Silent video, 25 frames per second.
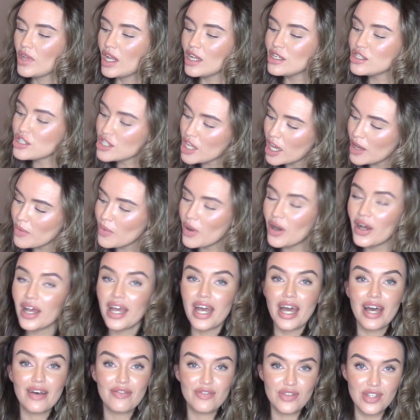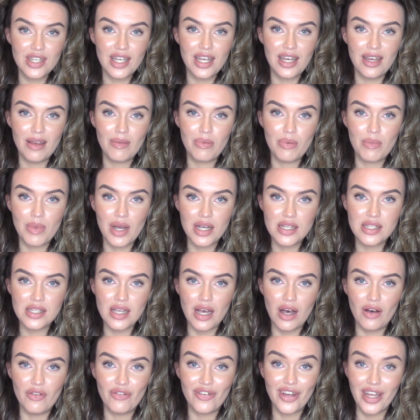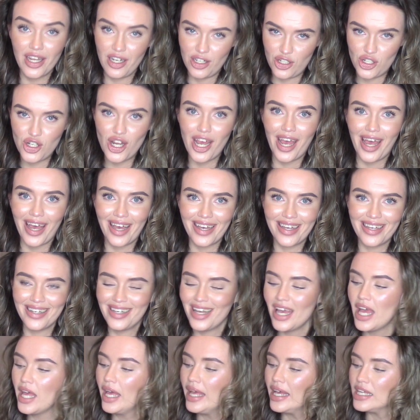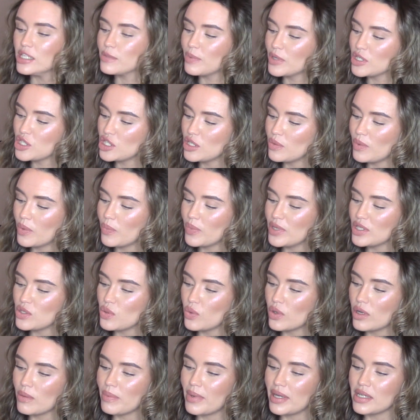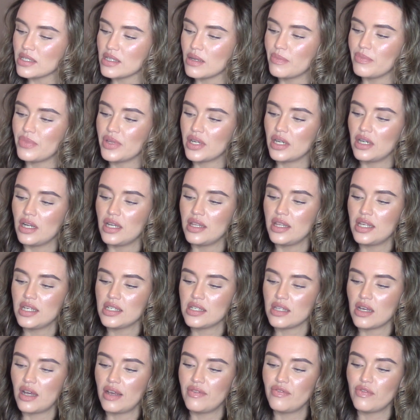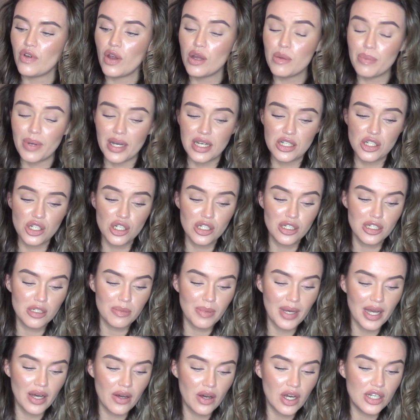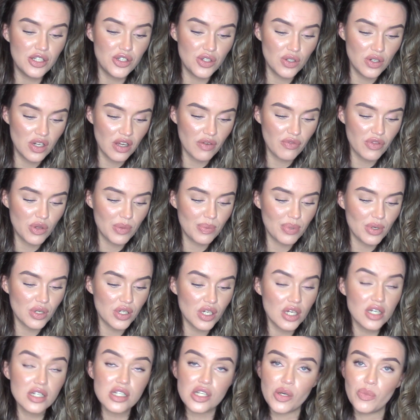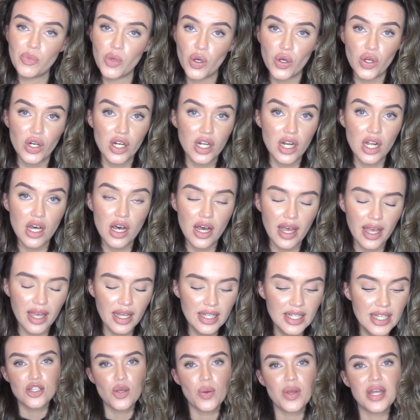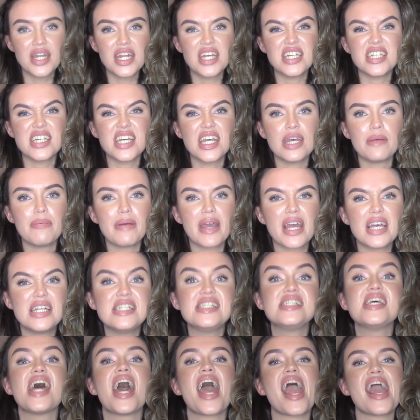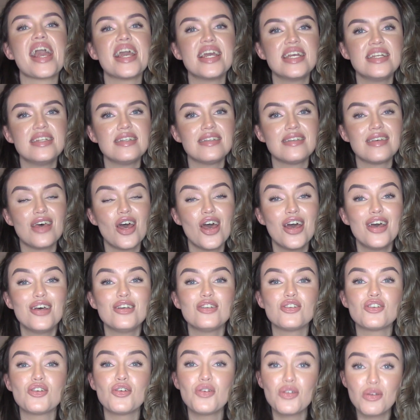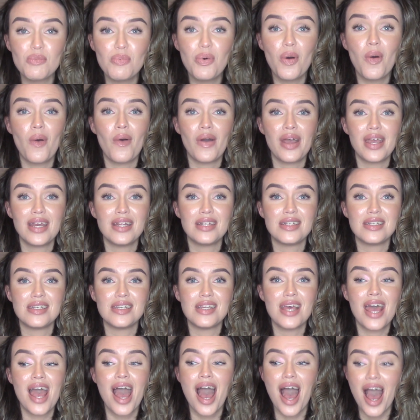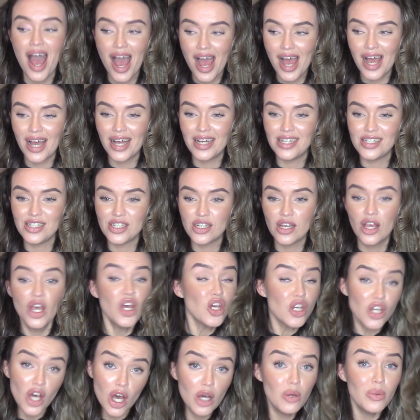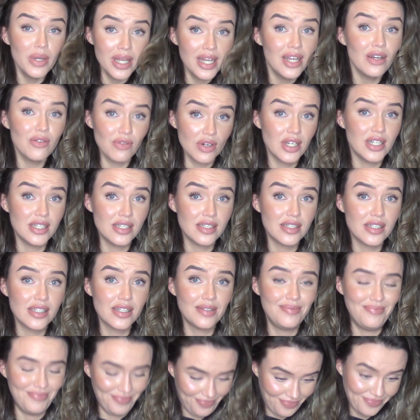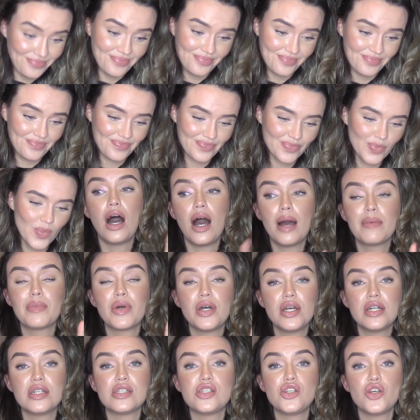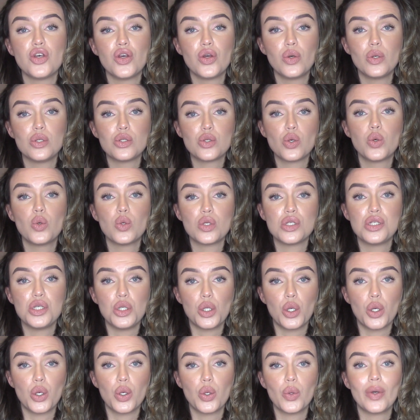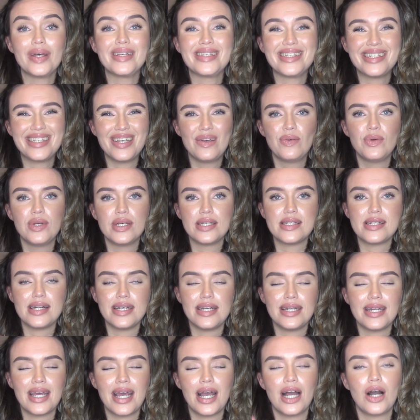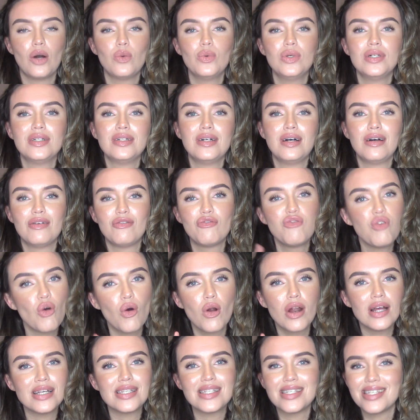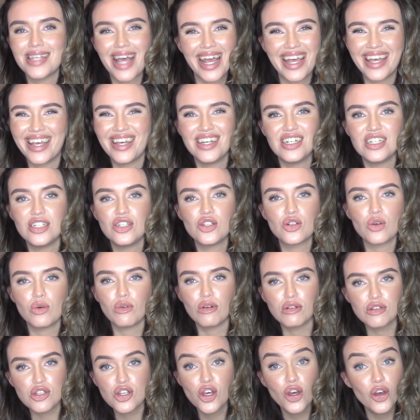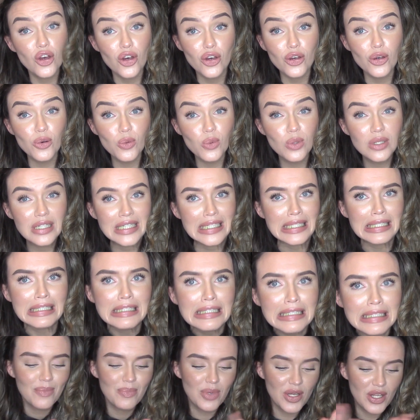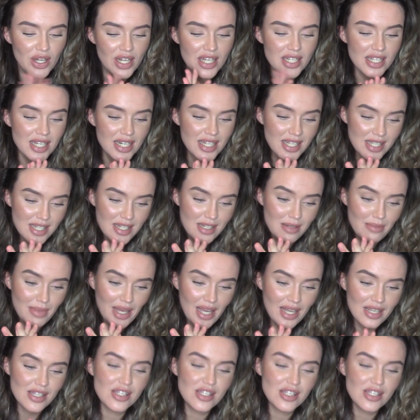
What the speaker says: So I have to keep myself in check. Especially when we talk about something like this that I'm very passionate about. I do love the product, I'm not going to lie. So we need to keep it contained, to the point, and coherent. I'm going to talk to you seriously now for a second or two, but you need to listen to me.